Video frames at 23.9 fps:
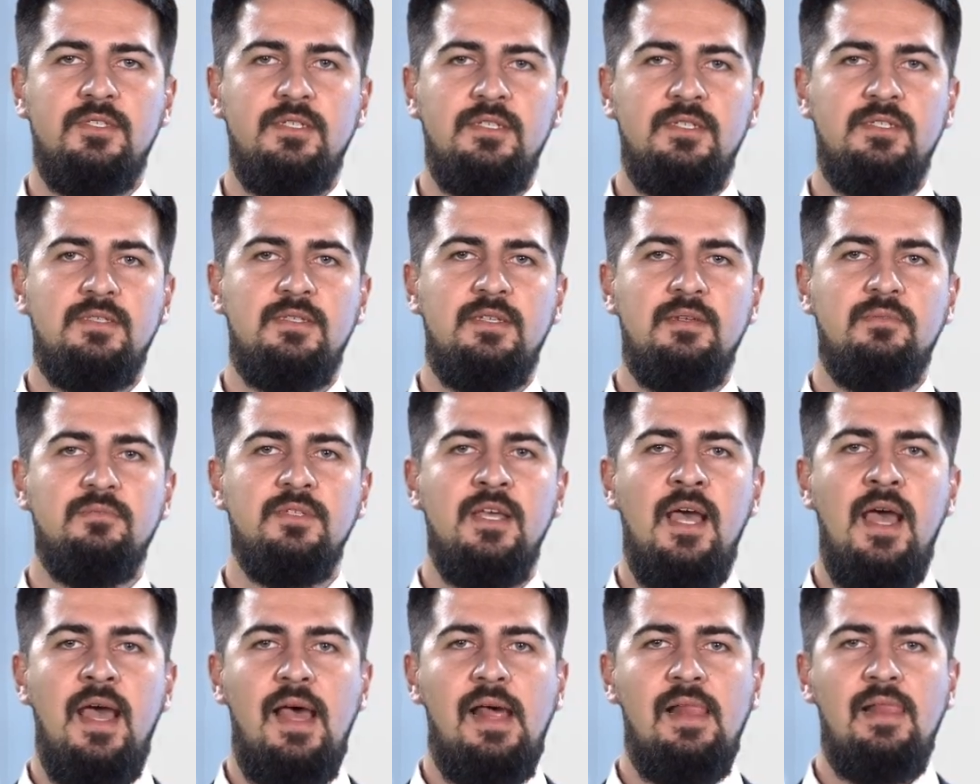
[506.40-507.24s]
systems
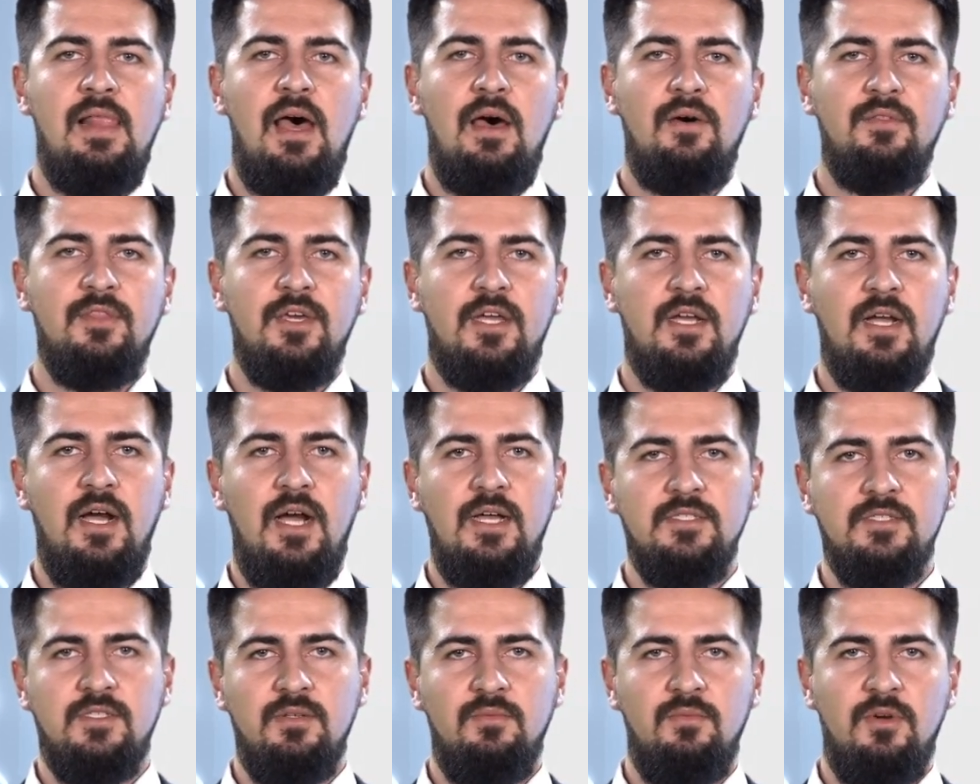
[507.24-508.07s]
allow the
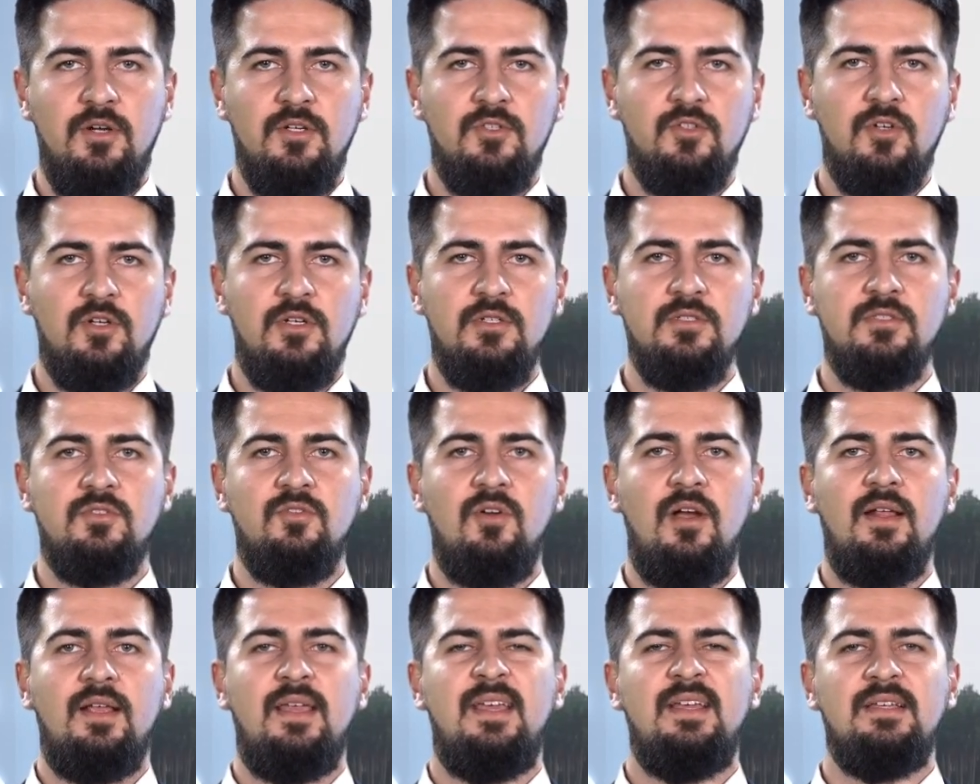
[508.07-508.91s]
customer to
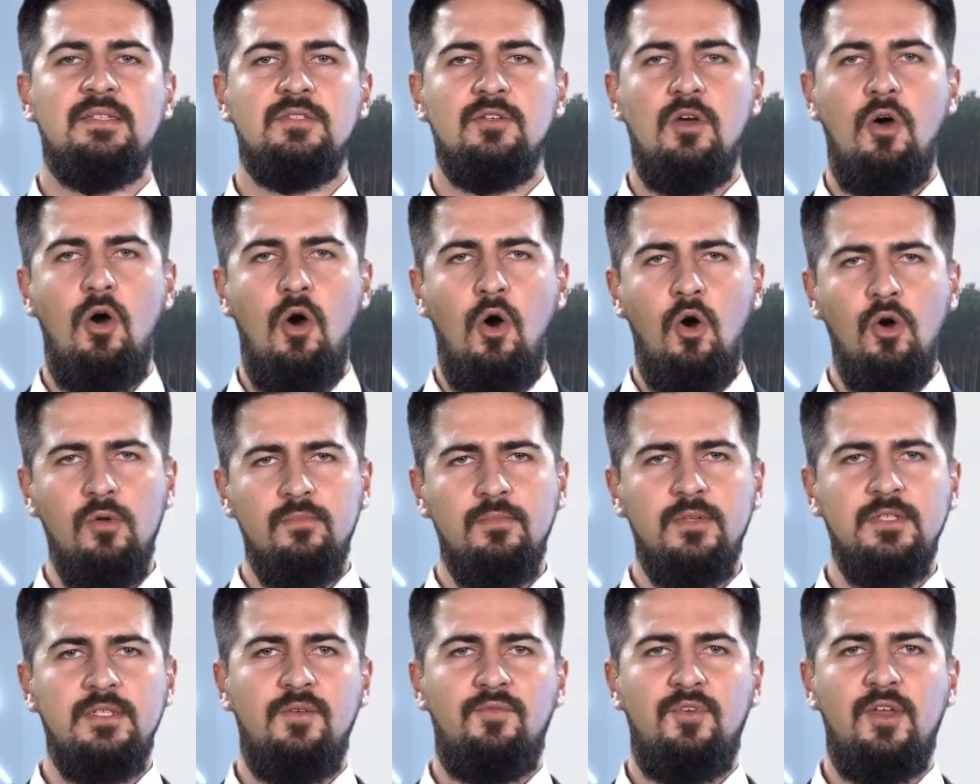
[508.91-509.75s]
construct his own
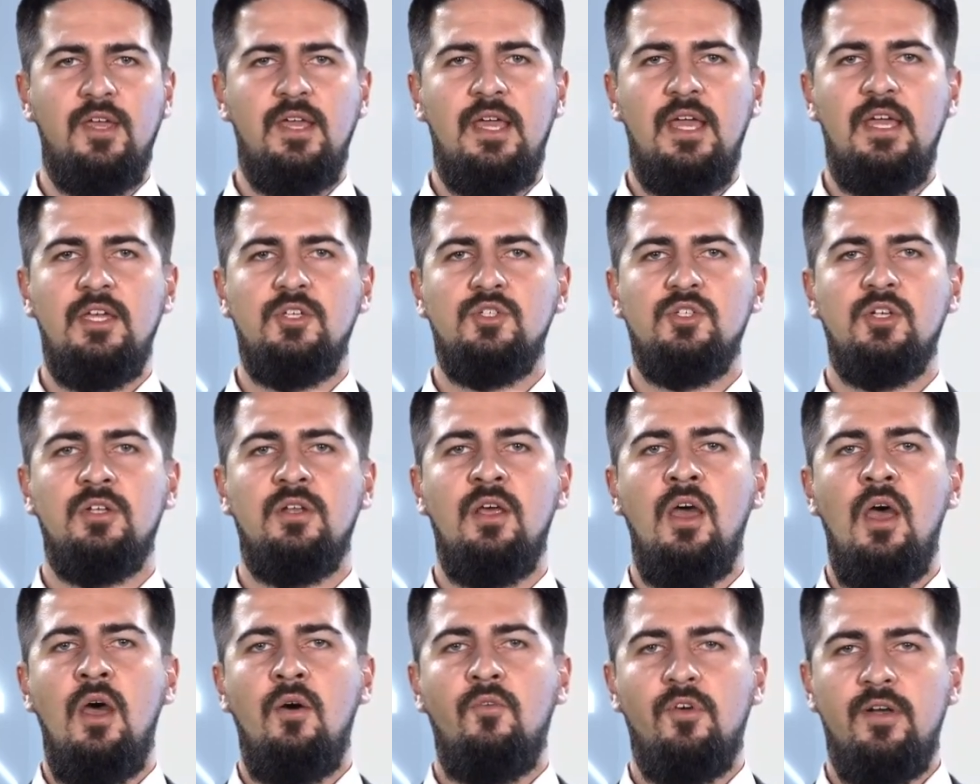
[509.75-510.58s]
modification
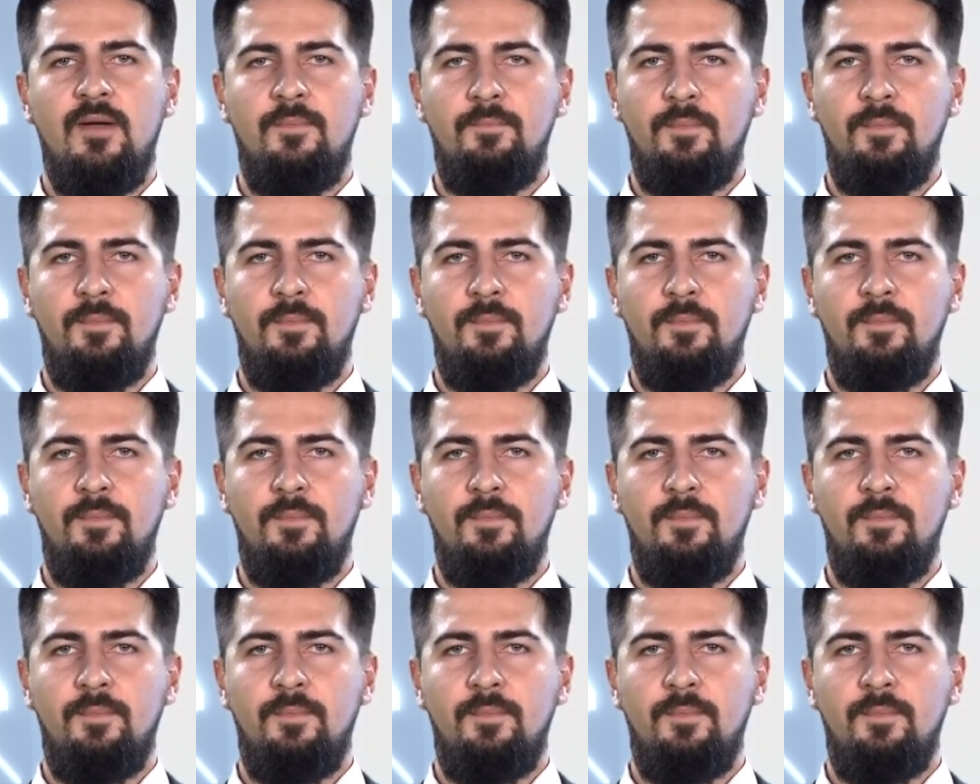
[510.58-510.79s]
for a